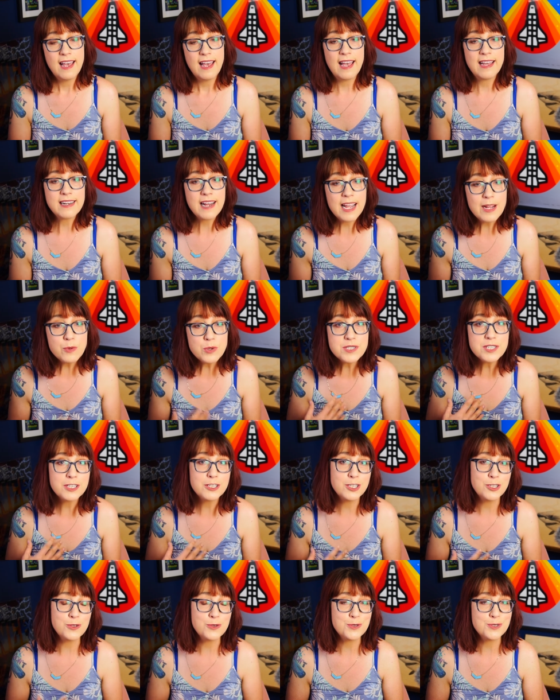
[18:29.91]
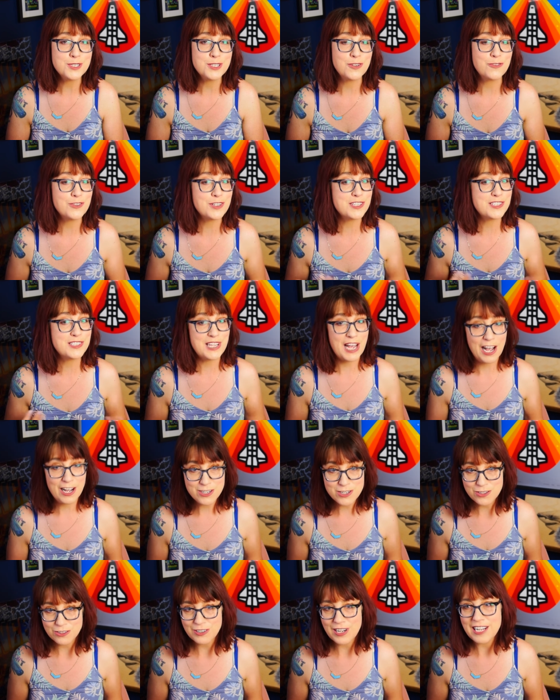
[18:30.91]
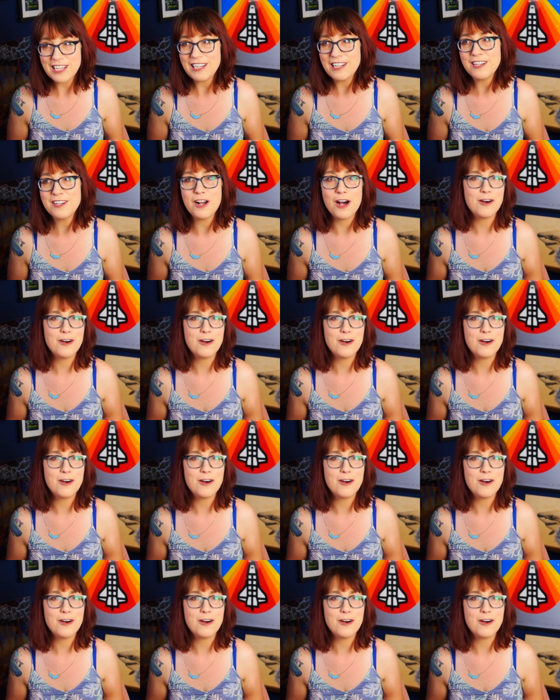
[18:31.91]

And I was accused of exaggerating,